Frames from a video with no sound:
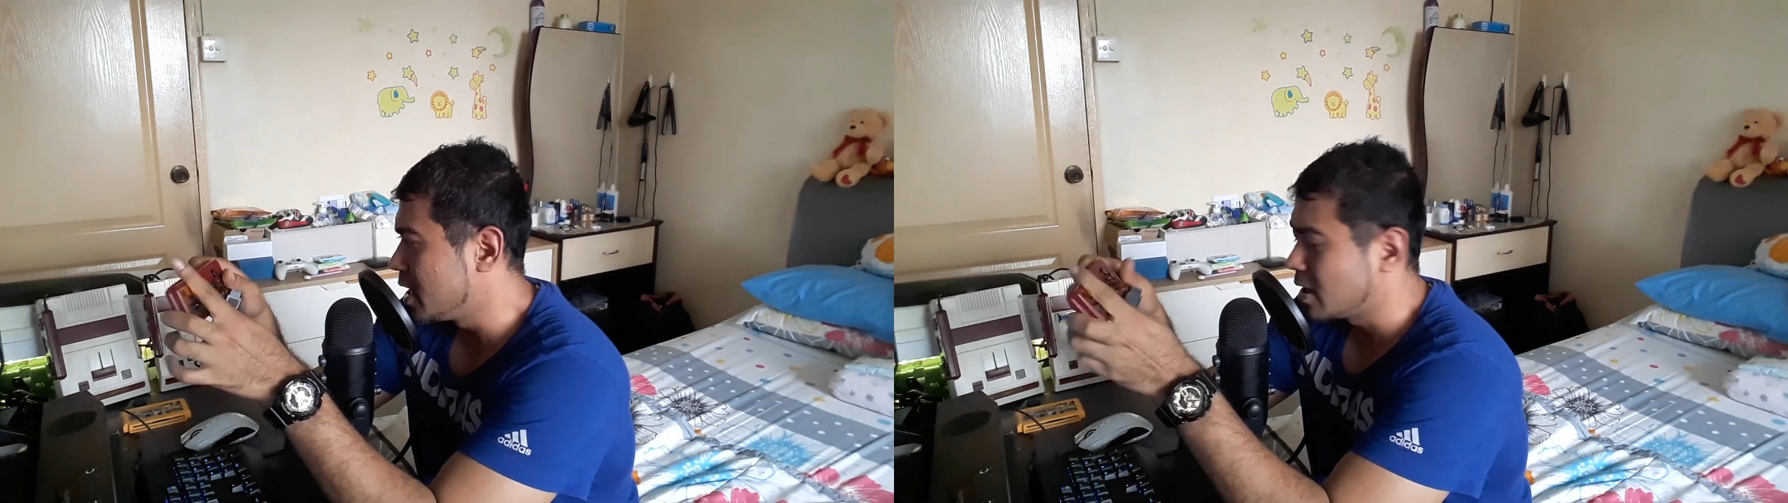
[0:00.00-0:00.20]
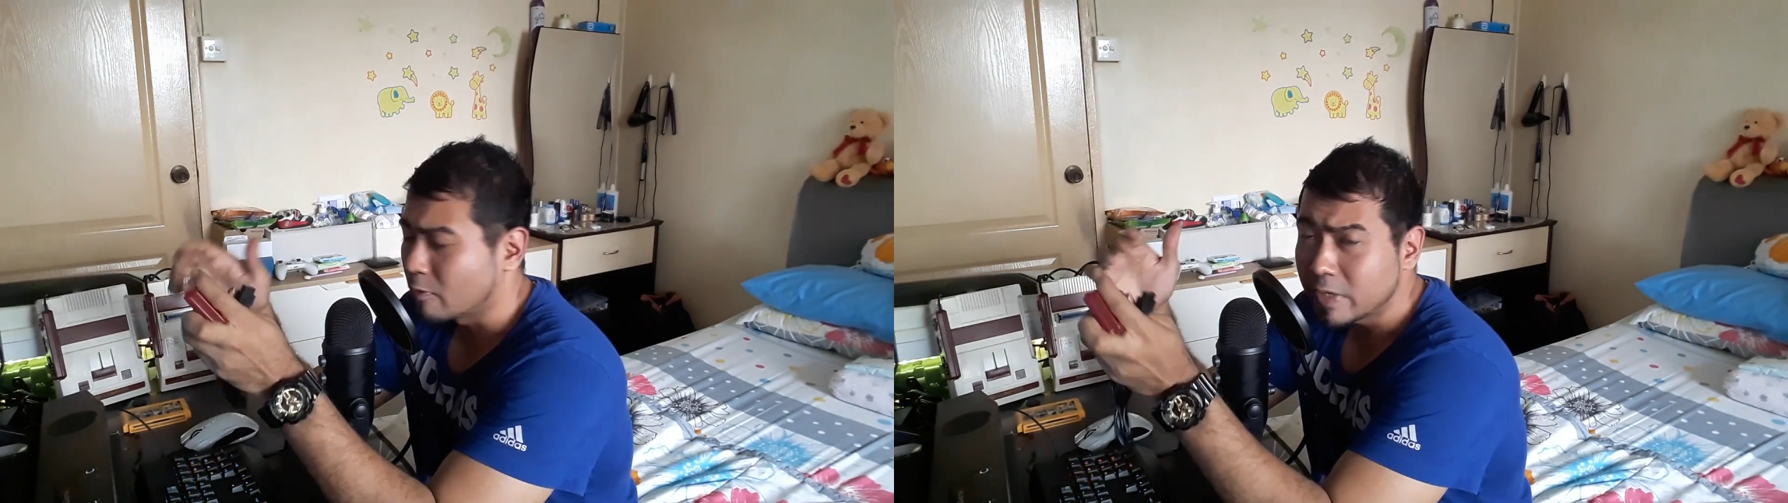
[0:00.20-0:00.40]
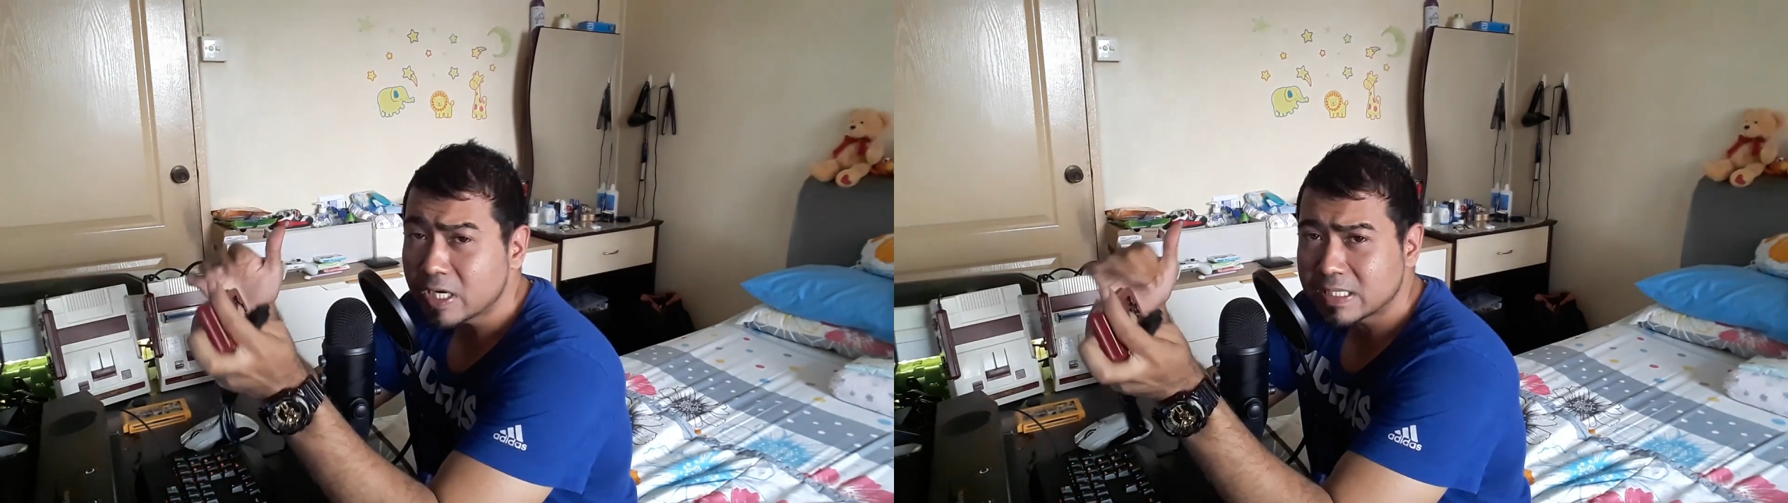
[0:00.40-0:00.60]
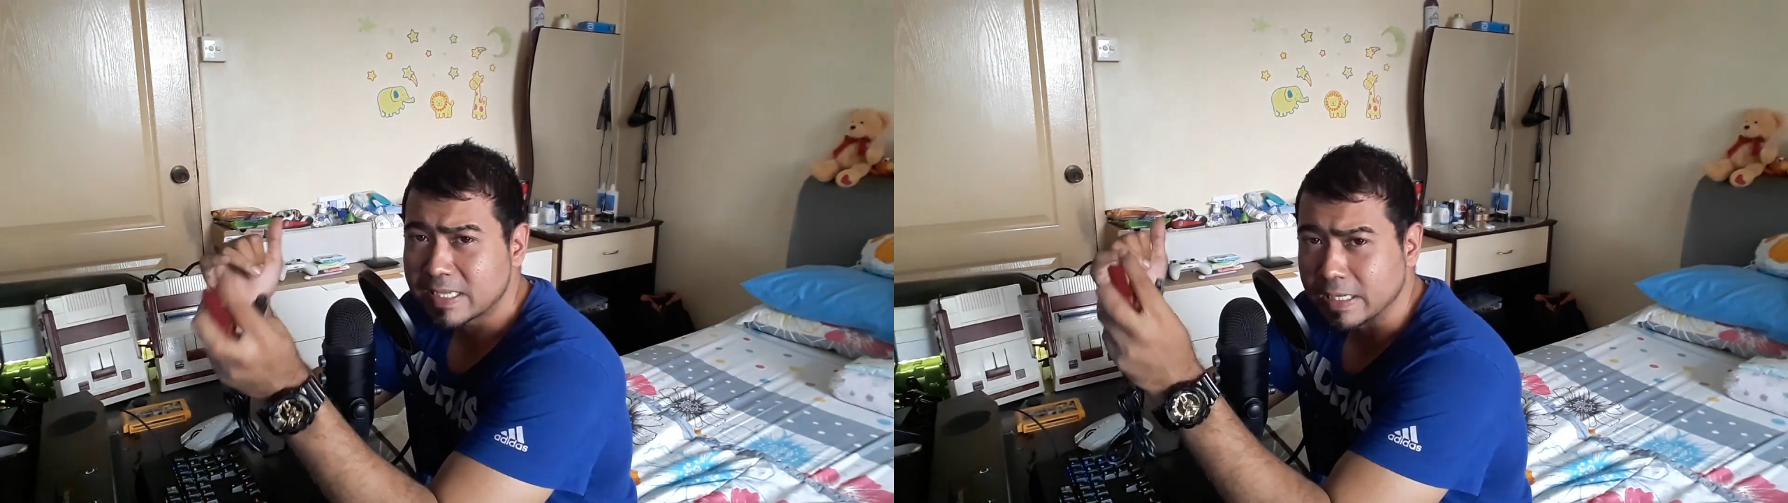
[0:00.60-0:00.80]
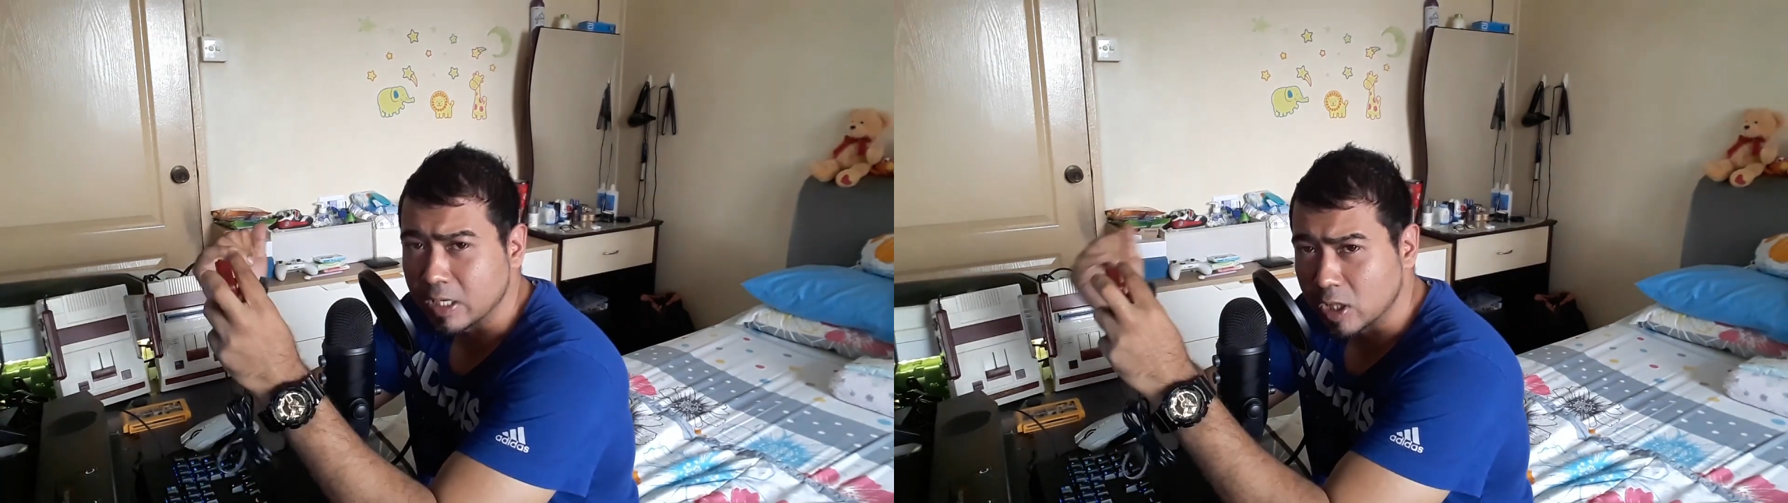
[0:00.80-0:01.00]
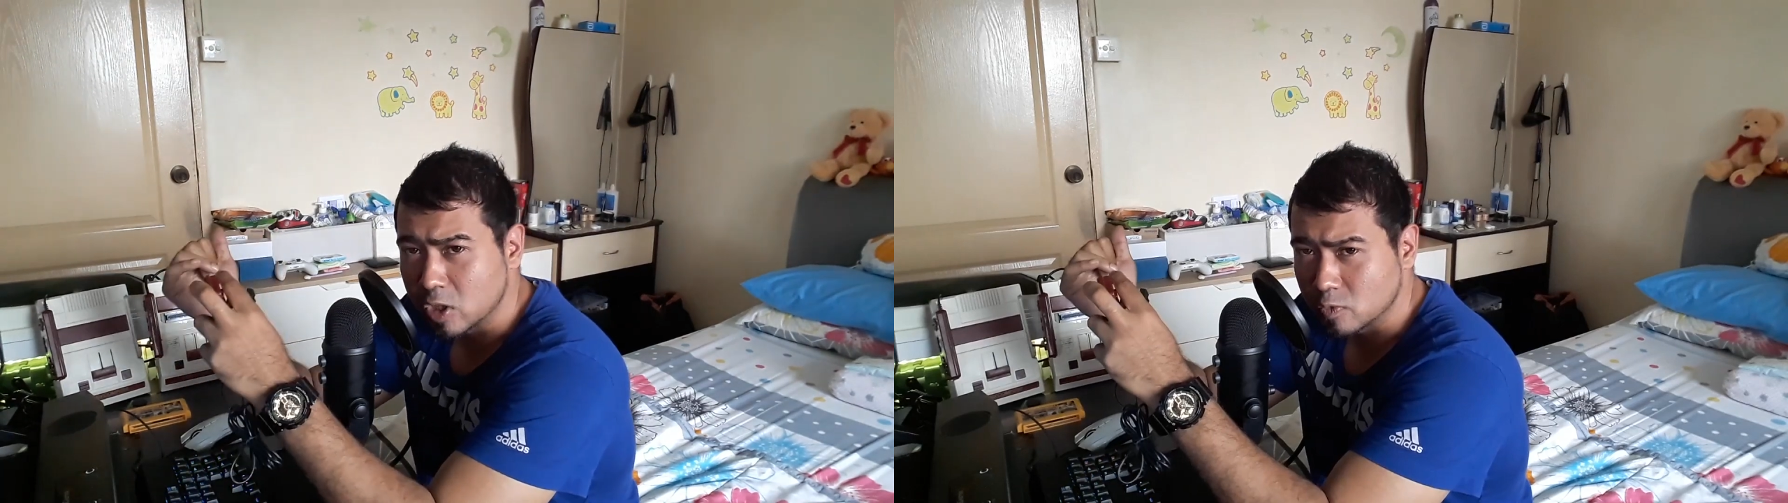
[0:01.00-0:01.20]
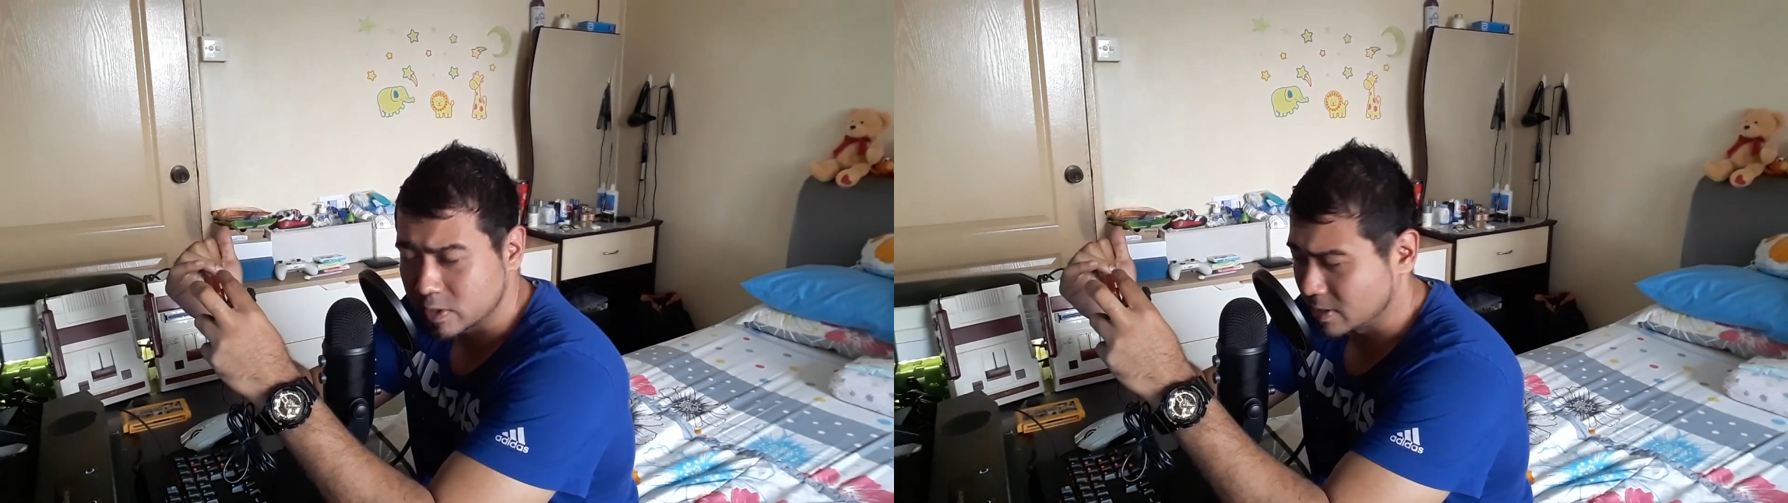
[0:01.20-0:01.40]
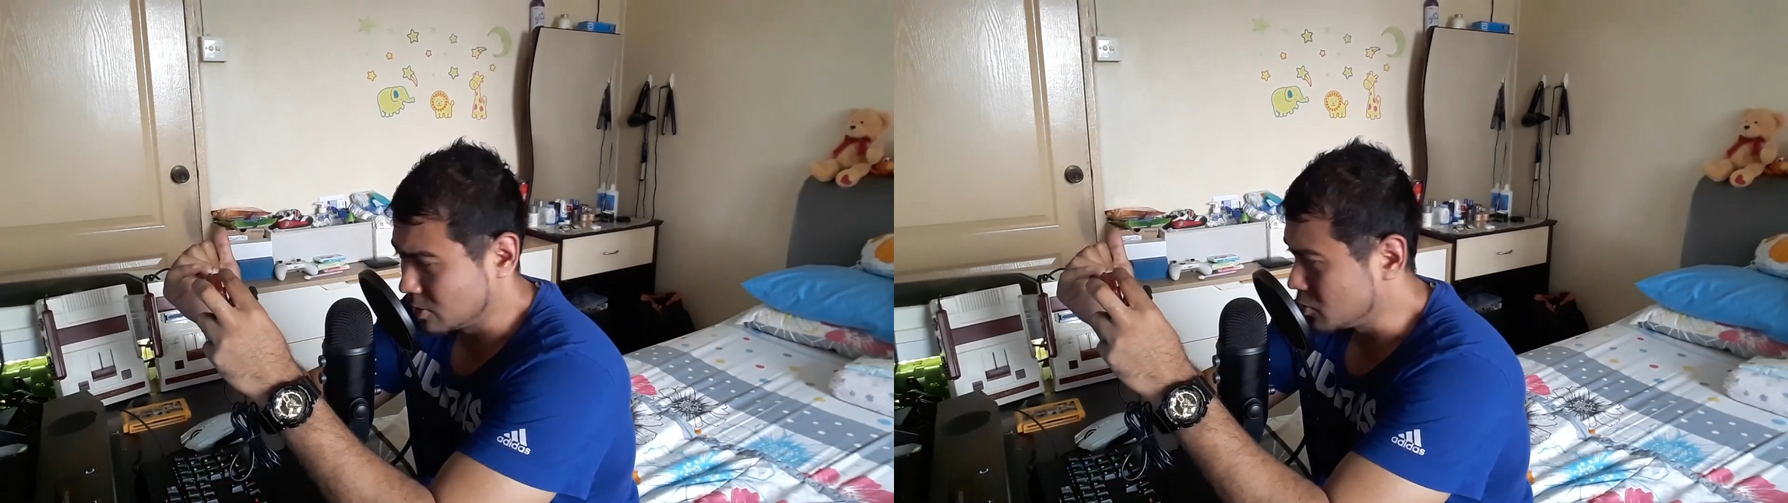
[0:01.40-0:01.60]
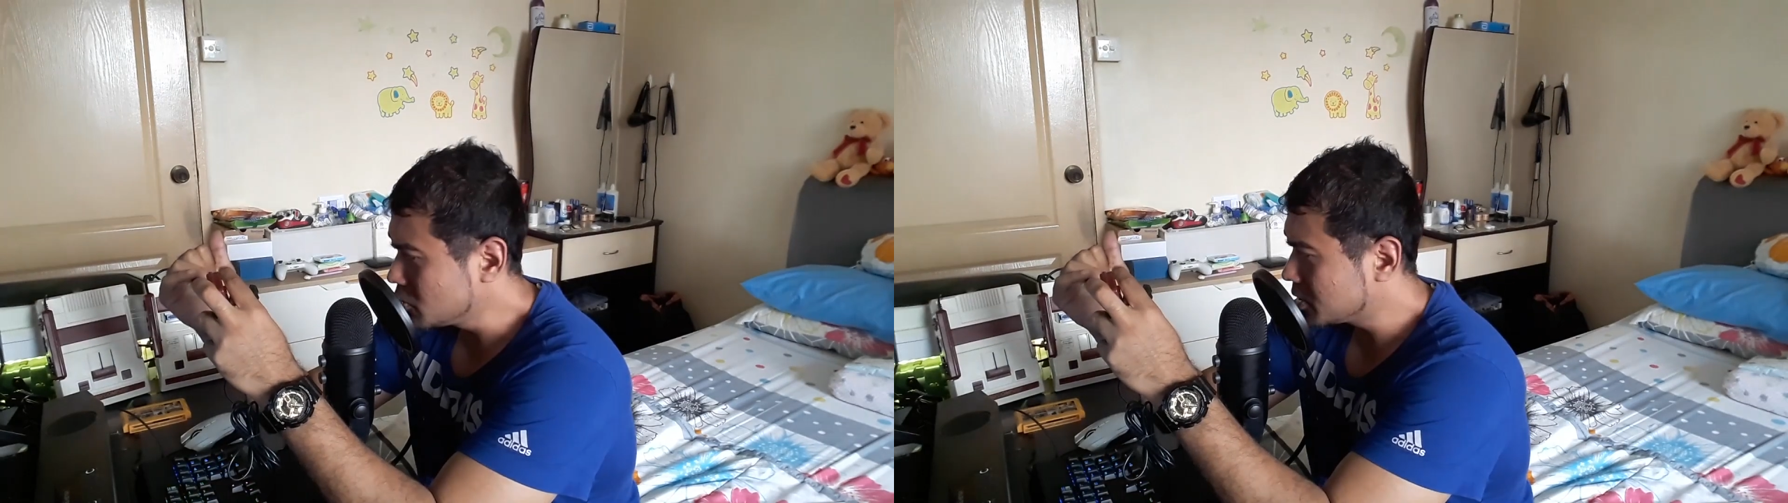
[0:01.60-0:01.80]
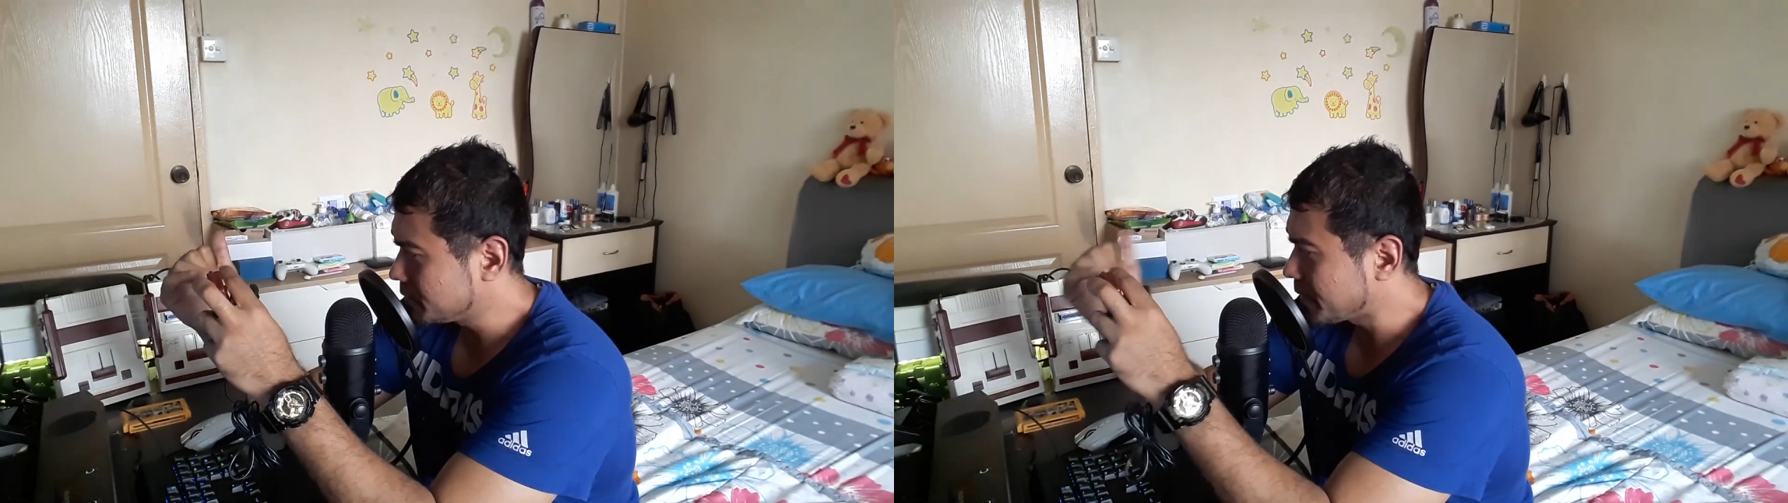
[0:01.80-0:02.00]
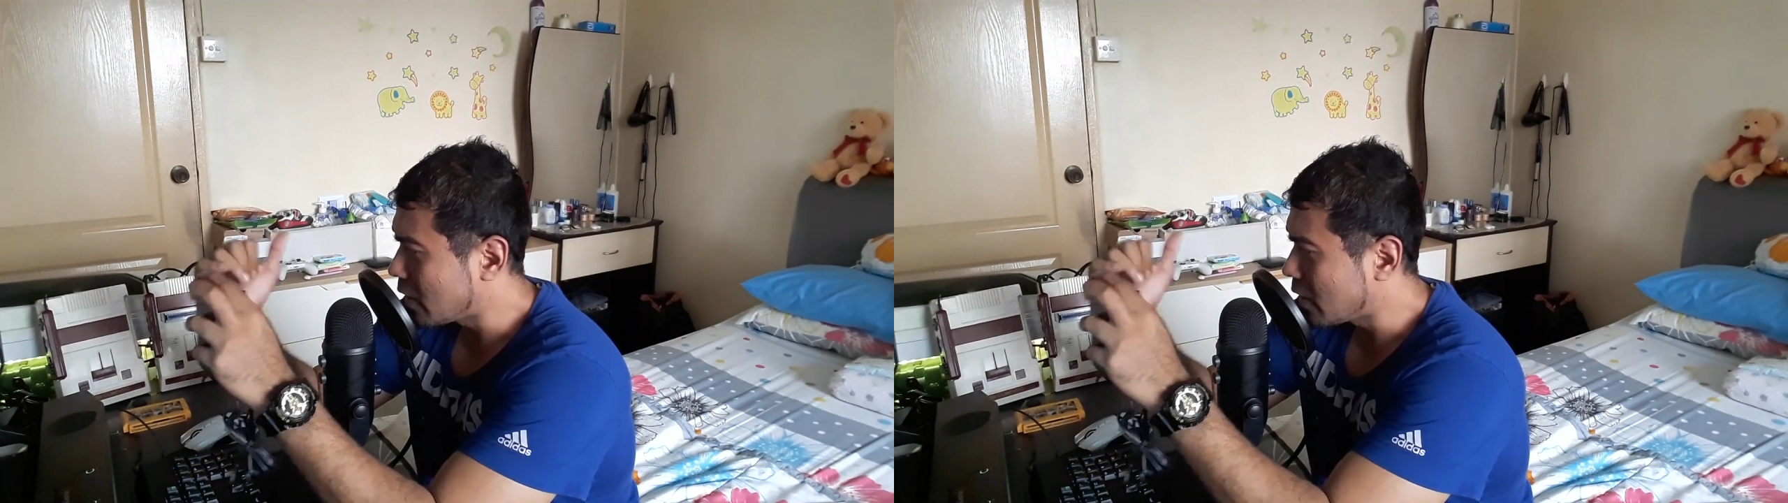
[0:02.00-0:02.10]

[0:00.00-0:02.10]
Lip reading: Now we're gonna take a closer look.